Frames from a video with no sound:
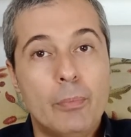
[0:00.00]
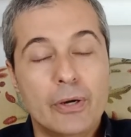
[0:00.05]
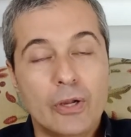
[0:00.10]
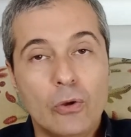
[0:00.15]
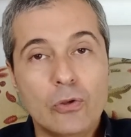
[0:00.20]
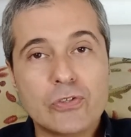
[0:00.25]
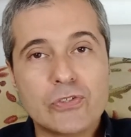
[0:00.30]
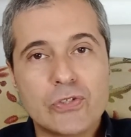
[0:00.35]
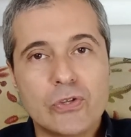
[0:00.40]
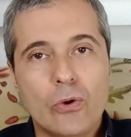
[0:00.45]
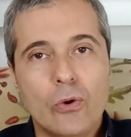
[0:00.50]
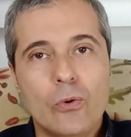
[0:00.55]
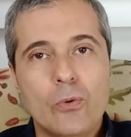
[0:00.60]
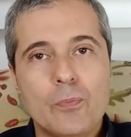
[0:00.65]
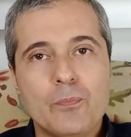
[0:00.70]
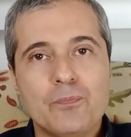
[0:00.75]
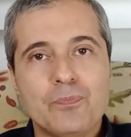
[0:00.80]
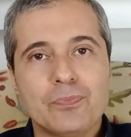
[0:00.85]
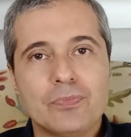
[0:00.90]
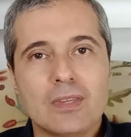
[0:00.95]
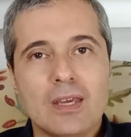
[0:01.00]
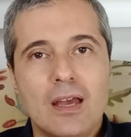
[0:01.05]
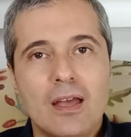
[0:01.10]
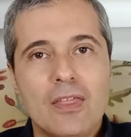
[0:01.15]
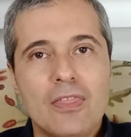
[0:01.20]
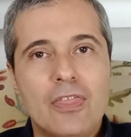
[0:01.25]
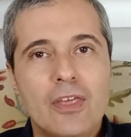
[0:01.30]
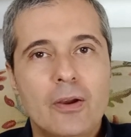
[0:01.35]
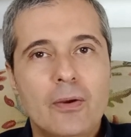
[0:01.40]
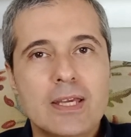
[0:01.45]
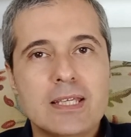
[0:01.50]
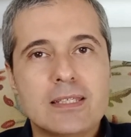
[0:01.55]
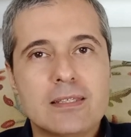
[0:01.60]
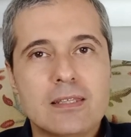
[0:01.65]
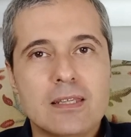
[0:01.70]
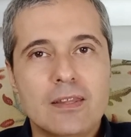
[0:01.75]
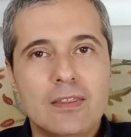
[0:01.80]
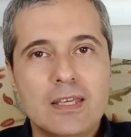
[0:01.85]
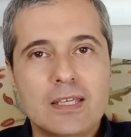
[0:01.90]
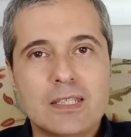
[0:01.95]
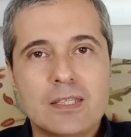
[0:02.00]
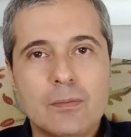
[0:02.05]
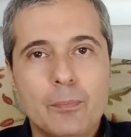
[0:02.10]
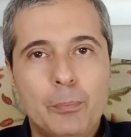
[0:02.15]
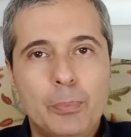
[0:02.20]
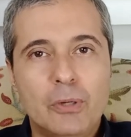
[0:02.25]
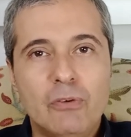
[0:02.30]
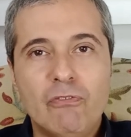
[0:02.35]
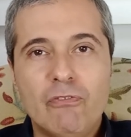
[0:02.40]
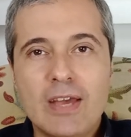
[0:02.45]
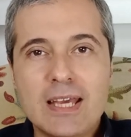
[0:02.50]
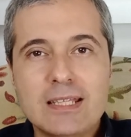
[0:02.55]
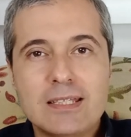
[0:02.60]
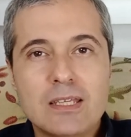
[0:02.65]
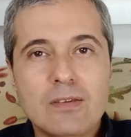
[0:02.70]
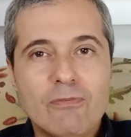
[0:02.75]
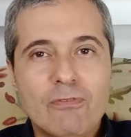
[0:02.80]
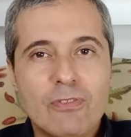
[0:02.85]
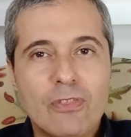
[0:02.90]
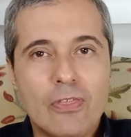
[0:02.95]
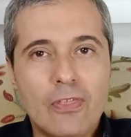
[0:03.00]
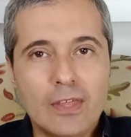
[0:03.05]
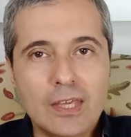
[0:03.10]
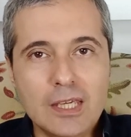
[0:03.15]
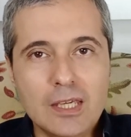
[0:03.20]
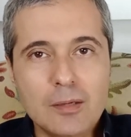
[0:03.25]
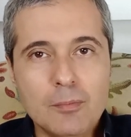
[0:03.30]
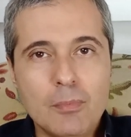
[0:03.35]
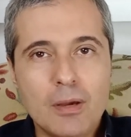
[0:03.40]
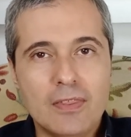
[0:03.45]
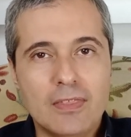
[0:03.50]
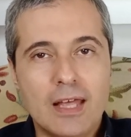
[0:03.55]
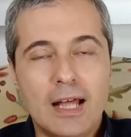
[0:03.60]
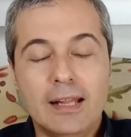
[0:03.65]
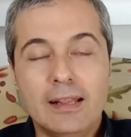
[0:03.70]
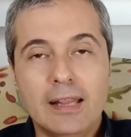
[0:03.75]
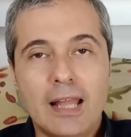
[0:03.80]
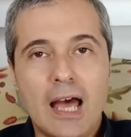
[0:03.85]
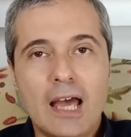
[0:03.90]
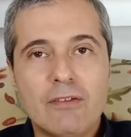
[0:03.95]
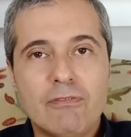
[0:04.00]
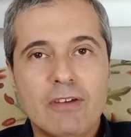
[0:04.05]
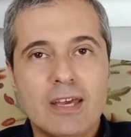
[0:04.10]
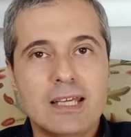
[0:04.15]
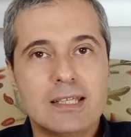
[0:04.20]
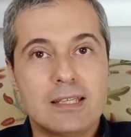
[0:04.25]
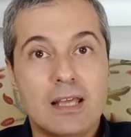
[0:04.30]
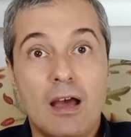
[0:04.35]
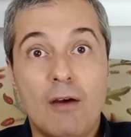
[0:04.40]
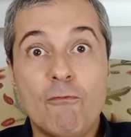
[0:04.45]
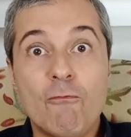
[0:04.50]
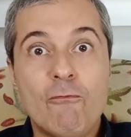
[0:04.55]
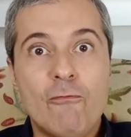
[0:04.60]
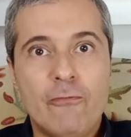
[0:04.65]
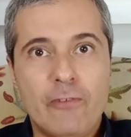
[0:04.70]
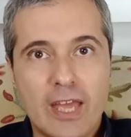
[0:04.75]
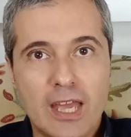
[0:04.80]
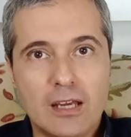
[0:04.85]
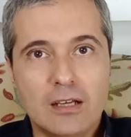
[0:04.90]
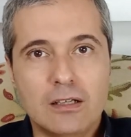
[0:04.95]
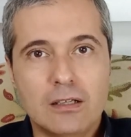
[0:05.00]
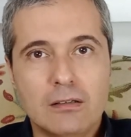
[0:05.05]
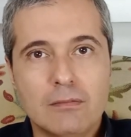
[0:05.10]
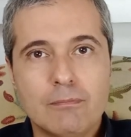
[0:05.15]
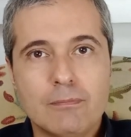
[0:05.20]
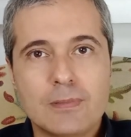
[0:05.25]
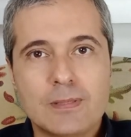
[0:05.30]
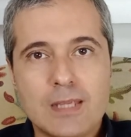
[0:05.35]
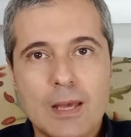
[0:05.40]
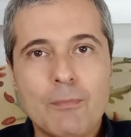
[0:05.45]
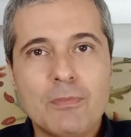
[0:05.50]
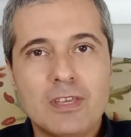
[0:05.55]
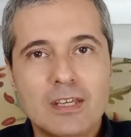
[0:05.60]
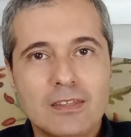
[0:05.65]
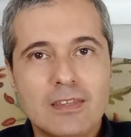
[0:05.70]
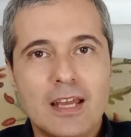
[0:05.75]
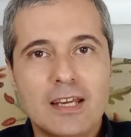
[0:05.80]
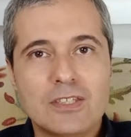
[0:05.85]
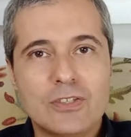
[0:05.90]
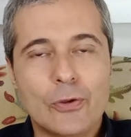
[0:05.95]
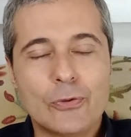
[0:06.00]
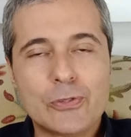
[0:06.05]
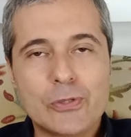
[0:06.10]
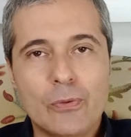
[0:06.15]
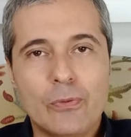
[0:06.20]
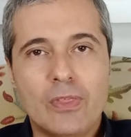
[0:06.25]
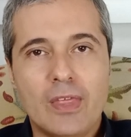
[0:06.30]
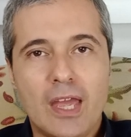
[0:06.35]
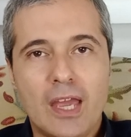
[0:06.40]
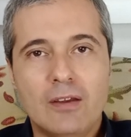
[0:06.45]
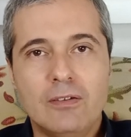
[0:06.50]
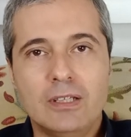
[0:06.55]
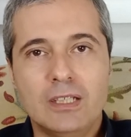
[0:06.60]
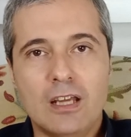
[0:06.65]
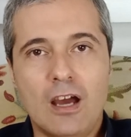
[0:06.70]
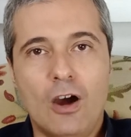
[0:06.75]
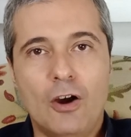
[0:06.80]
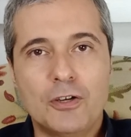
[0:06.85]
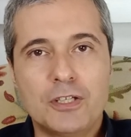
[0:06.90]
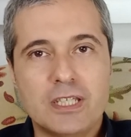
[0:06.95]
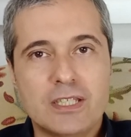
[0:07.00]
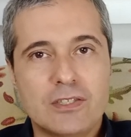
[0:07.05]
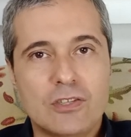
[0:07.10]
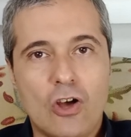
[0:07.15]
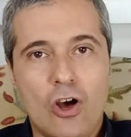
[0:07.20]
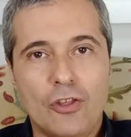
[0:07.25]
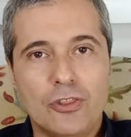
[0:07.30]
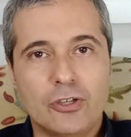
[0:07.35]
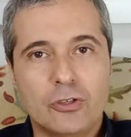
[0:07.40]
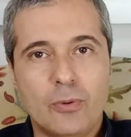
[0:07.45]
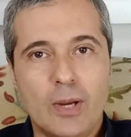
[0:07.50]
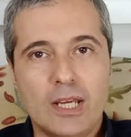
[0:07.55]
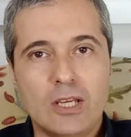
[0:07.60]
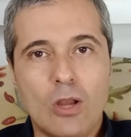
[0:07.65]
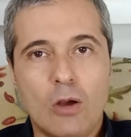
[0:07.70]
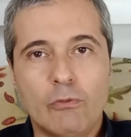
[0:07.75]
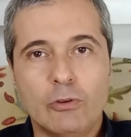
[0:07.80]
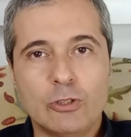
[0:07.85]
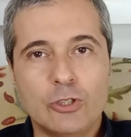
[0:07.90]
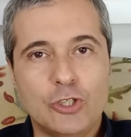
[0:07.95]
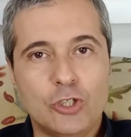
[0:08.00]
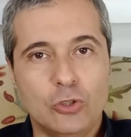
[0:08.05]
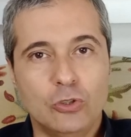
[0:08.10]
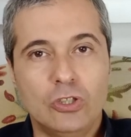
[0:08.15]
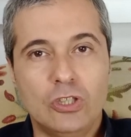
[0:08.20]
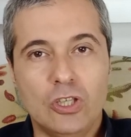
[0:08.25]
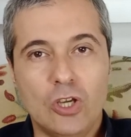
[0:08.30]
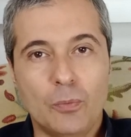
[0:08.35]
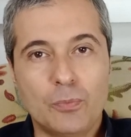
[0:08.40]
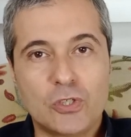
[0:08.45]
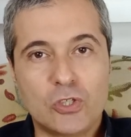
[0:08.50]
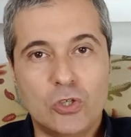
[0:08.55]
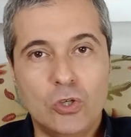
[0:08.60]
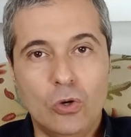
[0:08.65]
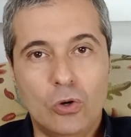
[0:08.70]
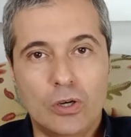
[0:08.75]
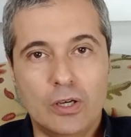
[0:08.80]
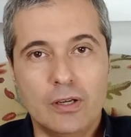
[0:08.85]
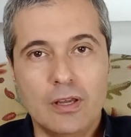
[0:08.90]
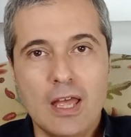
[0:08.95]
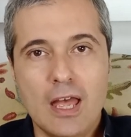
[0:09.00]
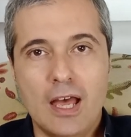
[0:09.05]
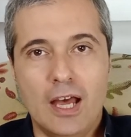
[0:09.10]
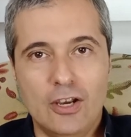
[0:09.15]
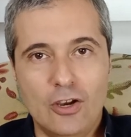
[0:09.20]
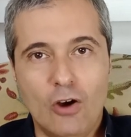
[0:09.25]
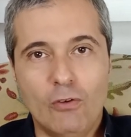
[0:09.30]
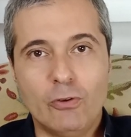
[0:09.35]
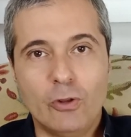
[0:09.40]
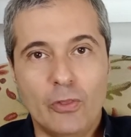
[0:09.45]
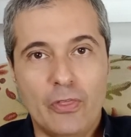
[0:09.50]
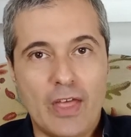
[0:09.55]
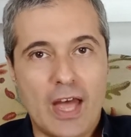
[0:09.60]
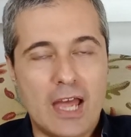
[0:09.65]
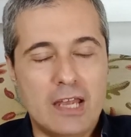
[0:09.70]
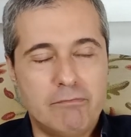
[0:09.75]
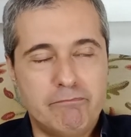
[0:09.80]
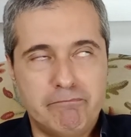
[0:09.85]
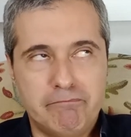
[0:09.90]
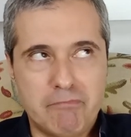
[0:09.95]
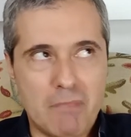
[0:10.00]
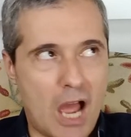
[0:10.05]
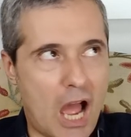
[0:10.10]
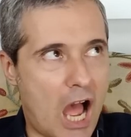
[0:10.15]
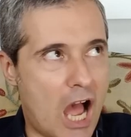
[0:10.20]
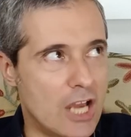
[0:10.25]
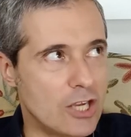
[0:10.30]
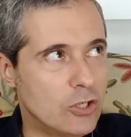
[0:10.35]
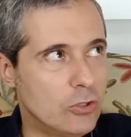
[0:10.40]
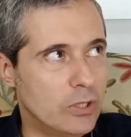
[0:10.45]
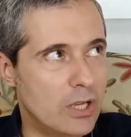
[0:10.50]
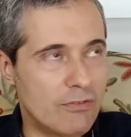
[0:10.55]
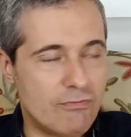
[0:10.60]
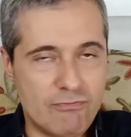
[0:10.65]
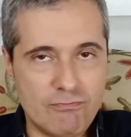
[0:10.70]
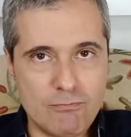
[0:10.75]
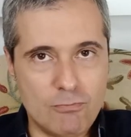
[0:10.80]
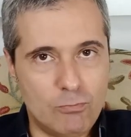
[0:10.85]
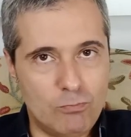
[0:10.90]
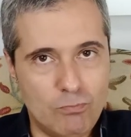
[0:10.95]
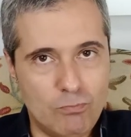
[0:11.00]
But also, there is this pervasive theme that life is unfair, something that is also there in Hardy's other great novel, Jude the Obscure, a novel that I could have